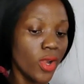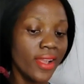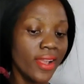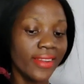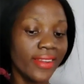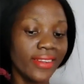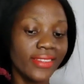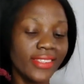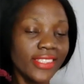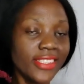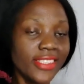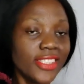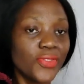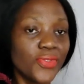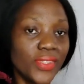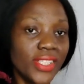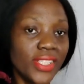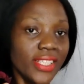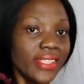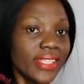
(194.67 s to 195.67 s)
this is really
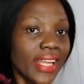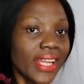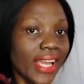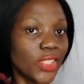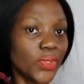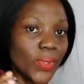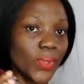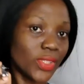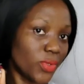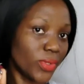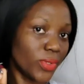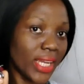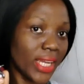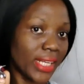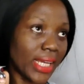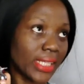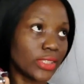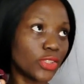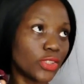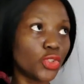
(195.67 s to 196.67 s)
nice. Where did you get that?"
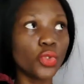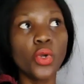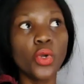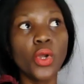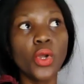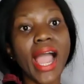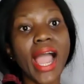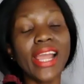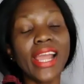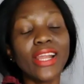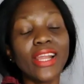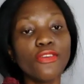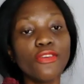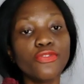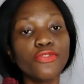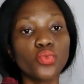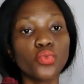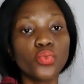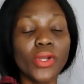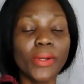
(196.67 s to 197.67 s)
So I love to
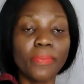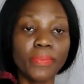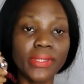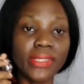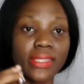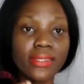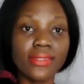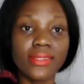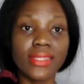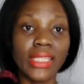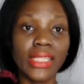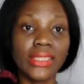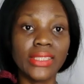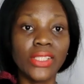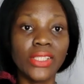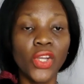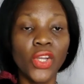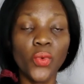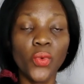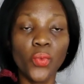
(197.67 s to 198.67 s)
wear pieces that
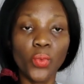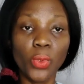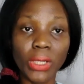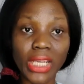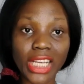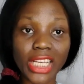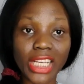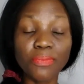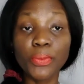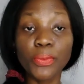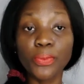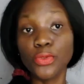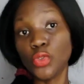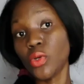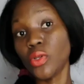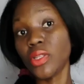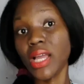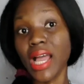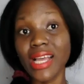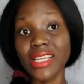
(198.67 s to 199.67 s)
will get people to want to
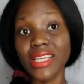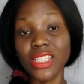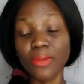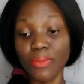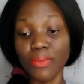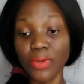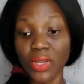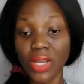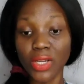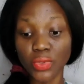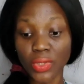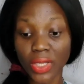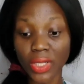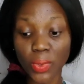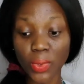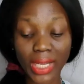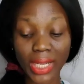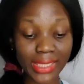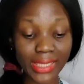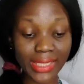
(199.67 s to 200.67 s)
ask me how do I look, and
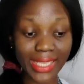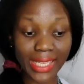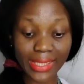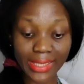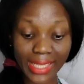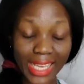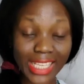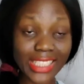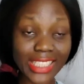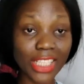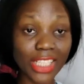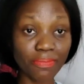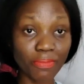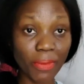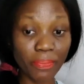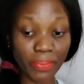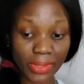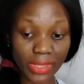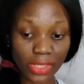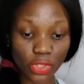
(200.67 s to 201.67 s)
these are nice statement
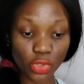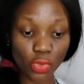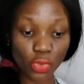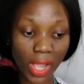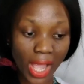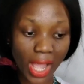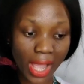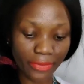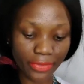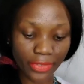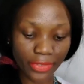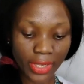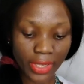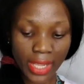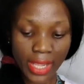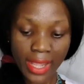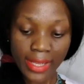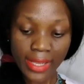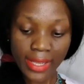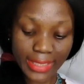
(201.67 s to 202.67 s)
pieces to have.
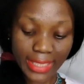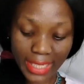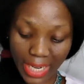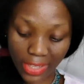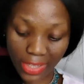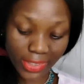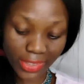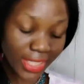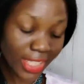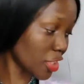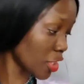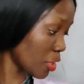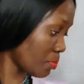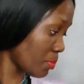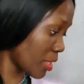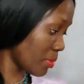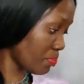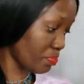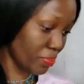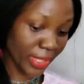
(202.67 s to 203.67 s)
Then another statement
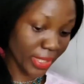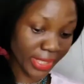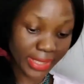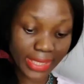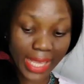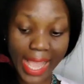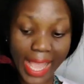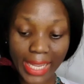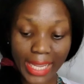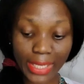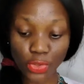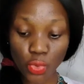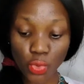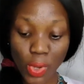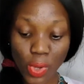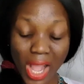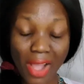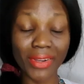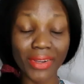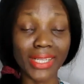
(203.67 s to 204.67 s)
piece I do have,
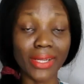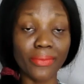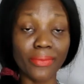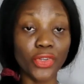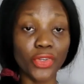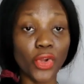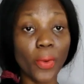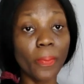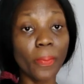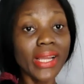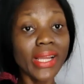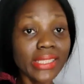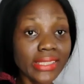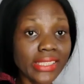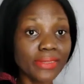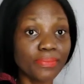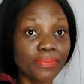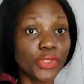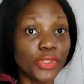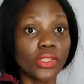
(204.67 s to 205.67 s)
and I recommend it
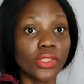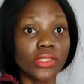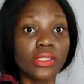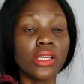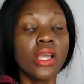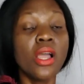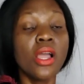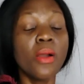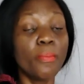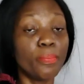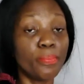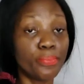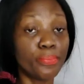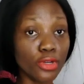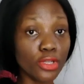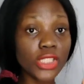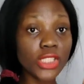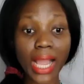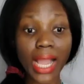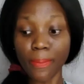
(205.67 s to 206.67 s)
because brooch
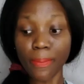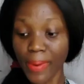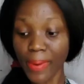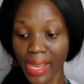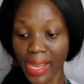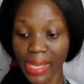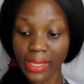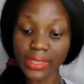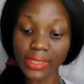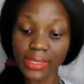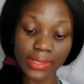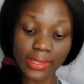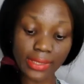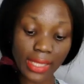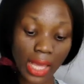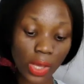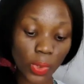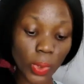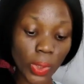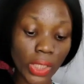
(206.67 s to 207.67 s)
abakri style
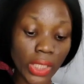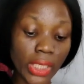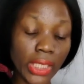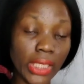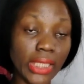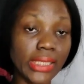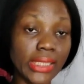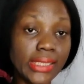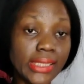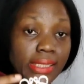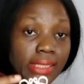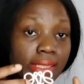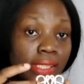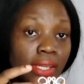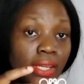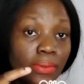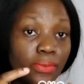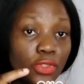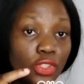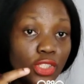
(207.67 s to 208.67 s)
is
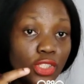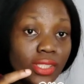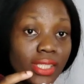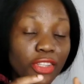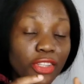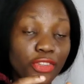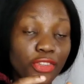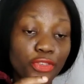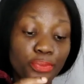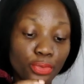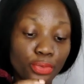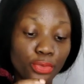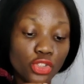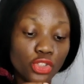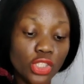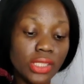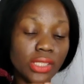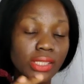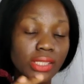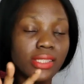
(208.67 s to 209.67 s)
this kind of brooches.
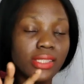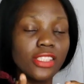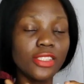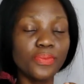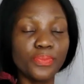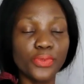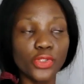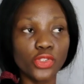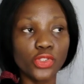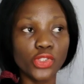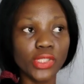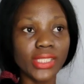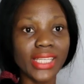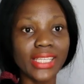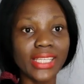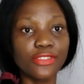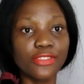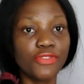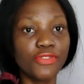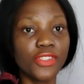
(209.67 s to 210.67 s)
This brooch is
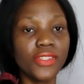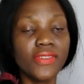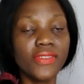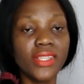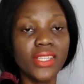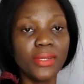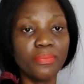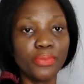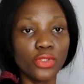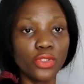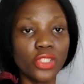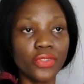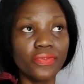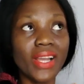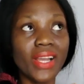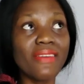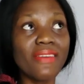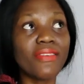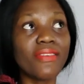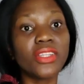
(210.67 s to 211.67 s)
really, really beautiful. I have
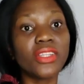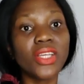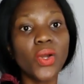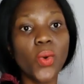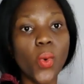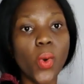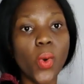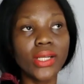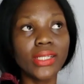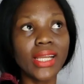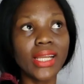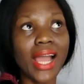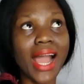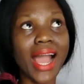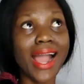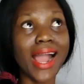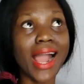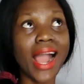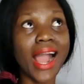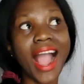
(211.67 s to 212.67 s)
another one.
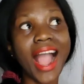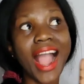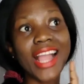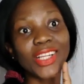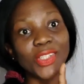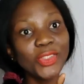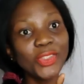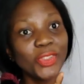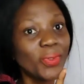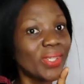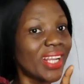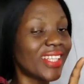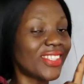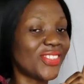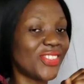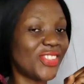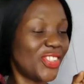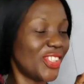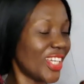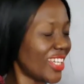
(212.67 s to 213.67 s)
I don't know whether to
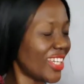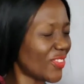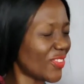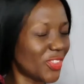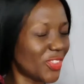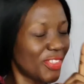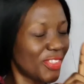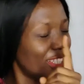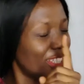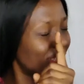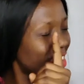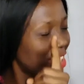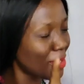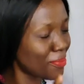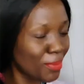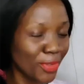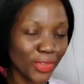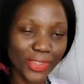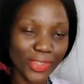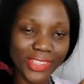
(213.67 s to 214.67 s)
share it or should get keep it
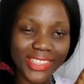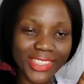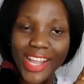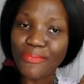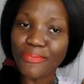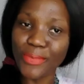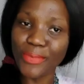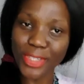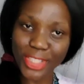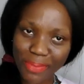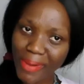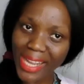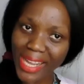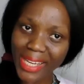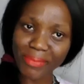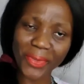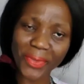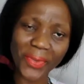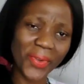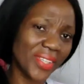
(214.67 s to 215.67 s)
until I bought mine
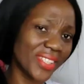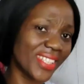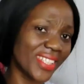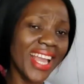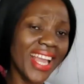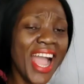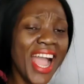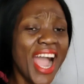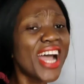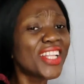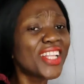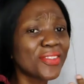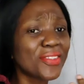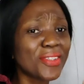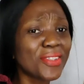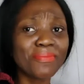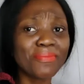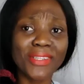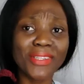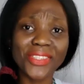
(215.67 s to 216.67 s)
because I don't want
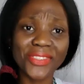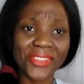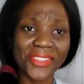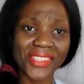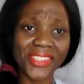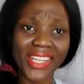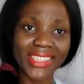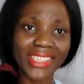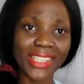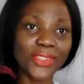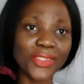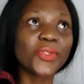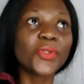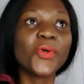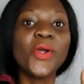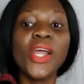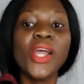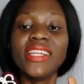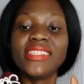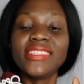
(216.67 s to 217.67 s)
anybody to tell it out. So
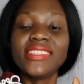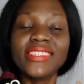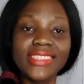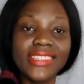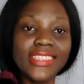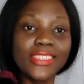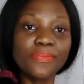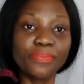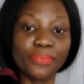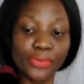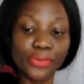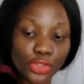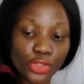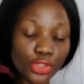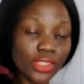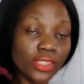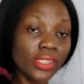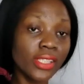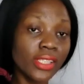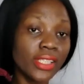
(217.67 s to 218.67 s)
this brooch
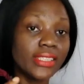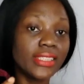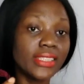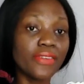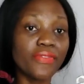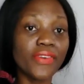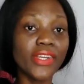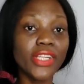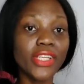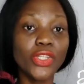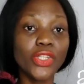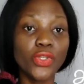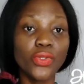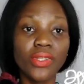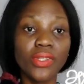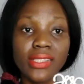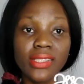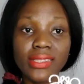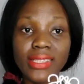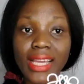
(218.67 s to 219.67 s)
is a very unique
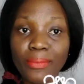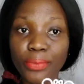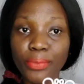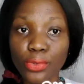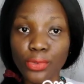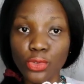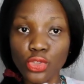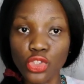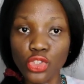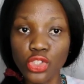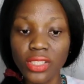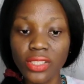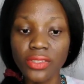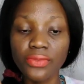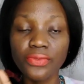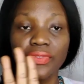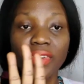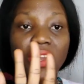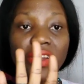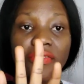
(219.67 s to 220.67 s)
style brooch.
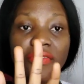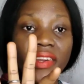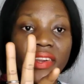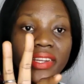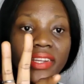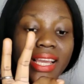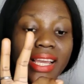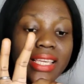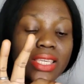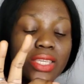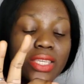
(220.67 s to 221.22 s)
Very, very nice.